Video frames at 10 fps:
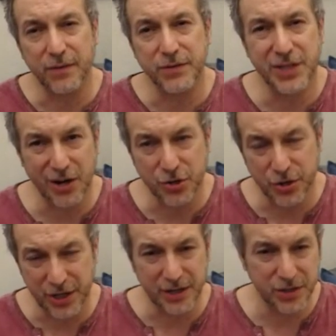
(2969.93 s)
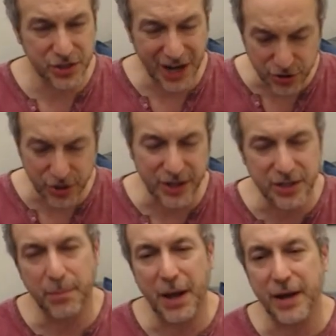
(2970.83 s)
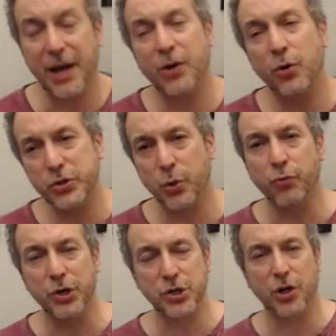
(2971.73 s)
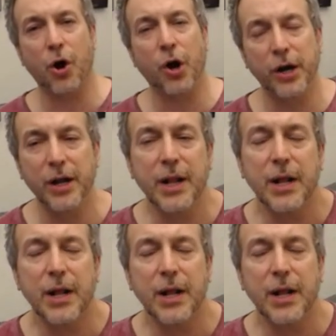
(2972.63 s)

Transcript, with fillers: of scarcity and scarcity and demand, and also original art